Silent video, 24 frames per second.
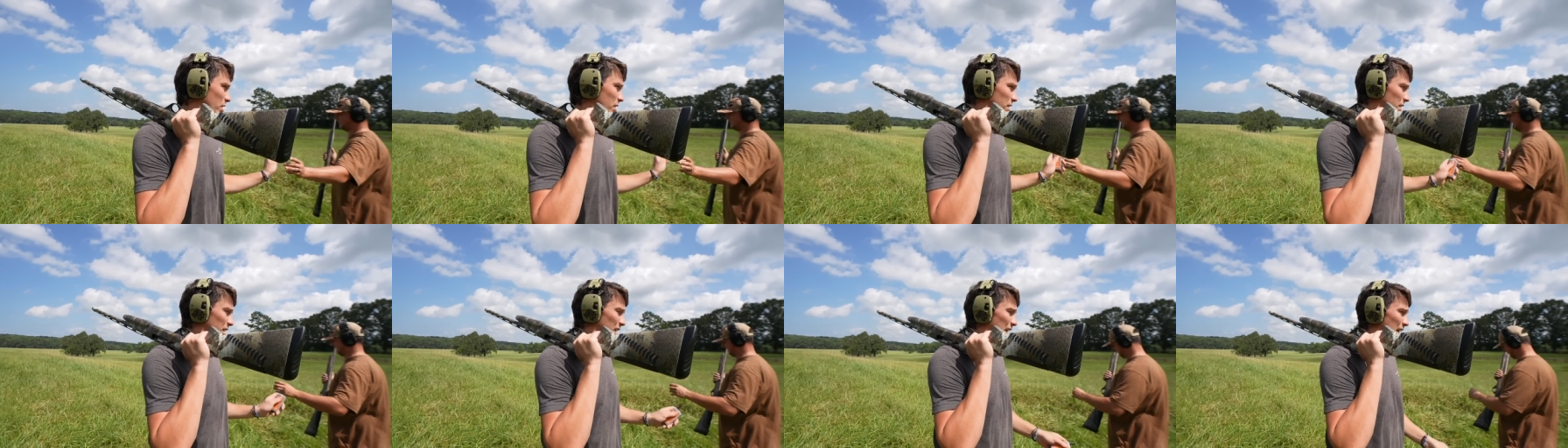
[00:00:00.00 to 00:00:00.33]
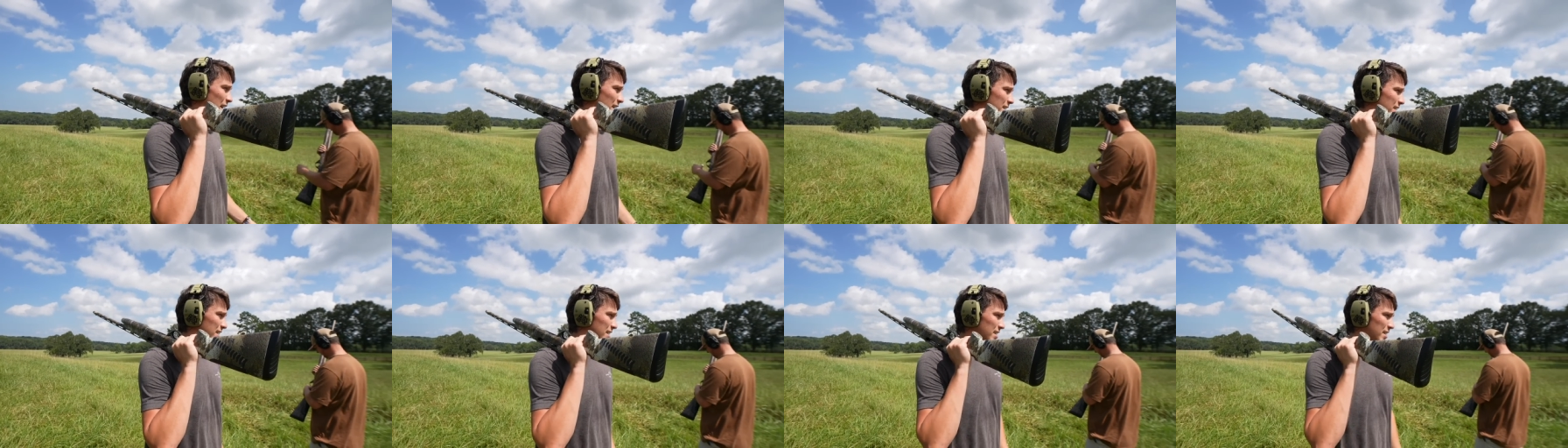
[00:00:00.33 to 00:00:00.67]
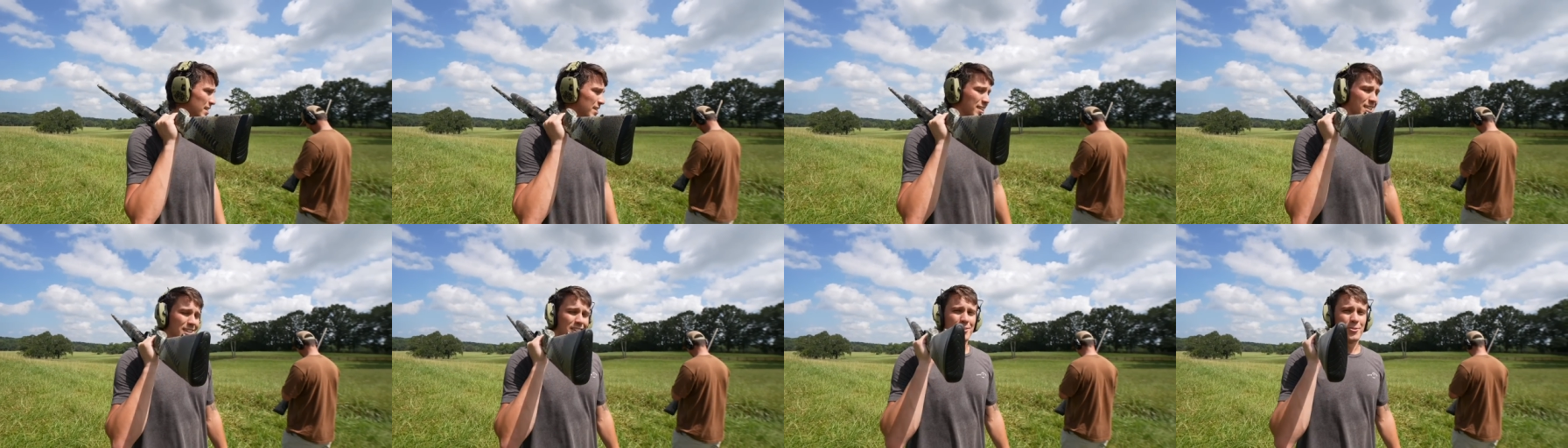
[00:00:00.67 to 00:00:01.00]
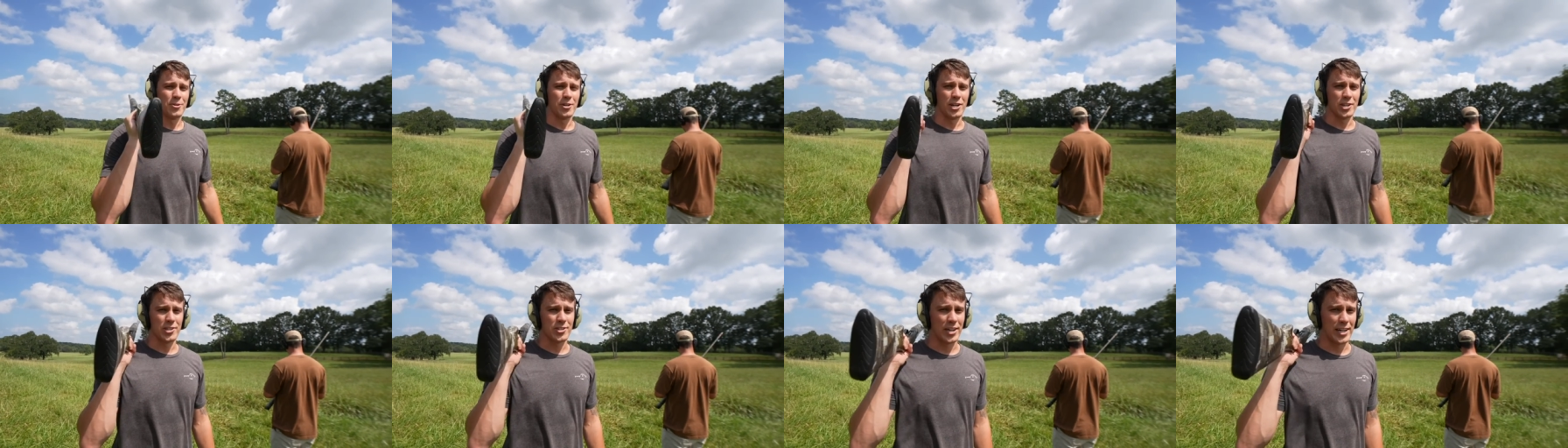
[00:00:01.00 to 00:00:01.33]
Yeah.
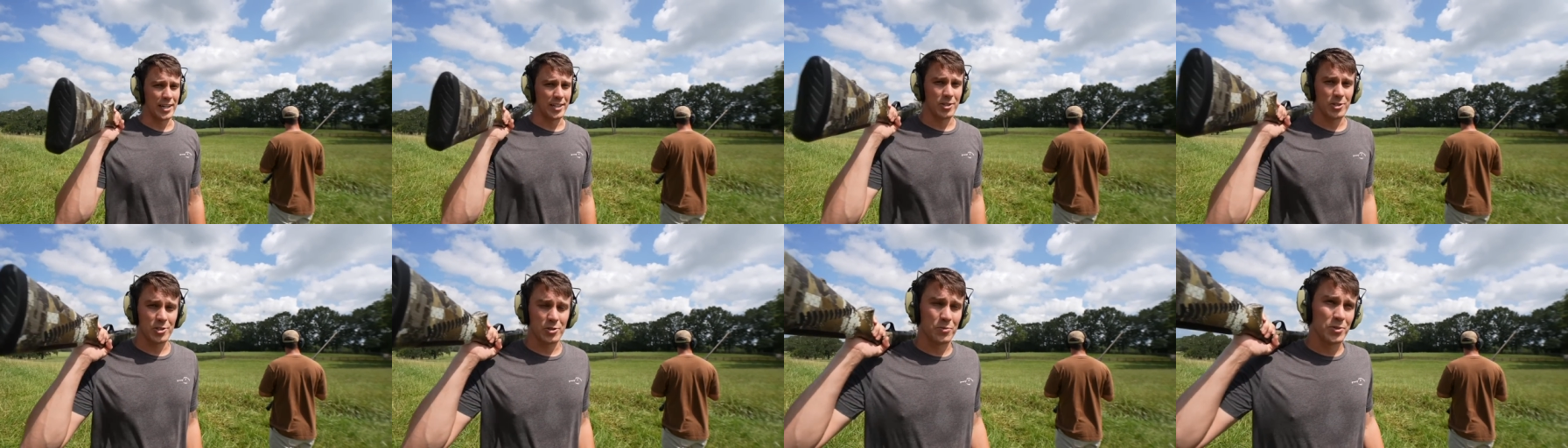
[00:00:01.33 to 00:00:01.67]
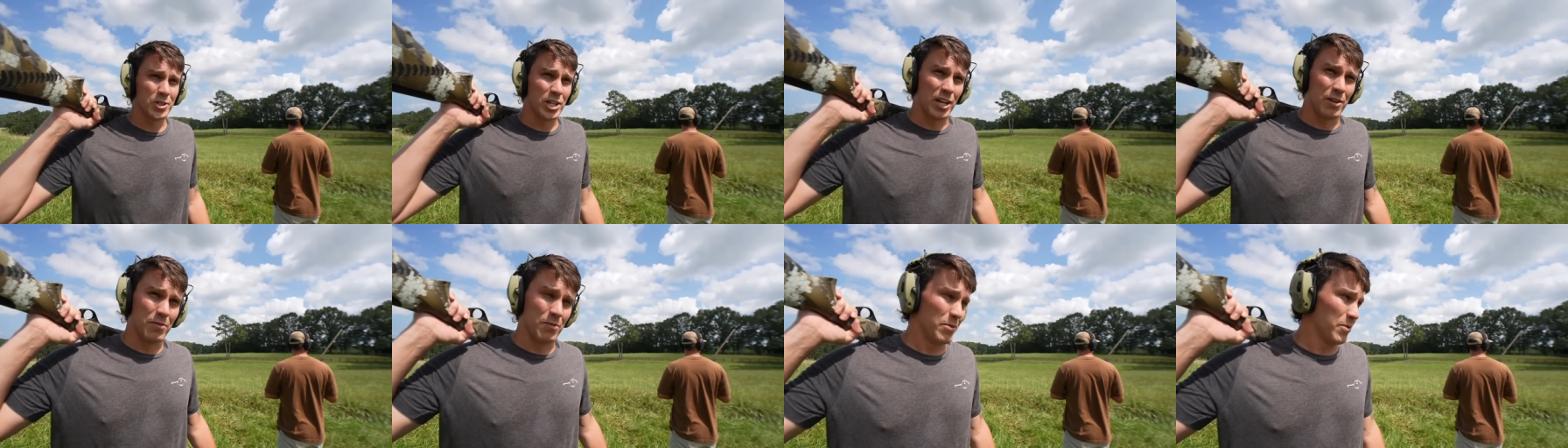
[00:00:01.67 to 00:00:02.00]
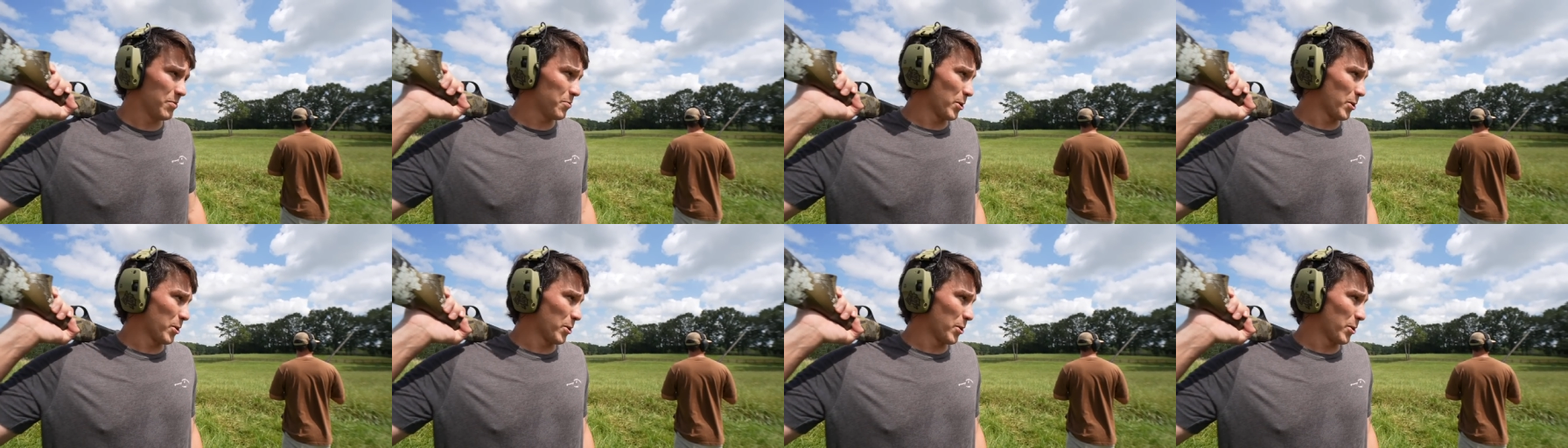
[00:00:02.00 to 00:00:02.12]
We're going to try to do some dove.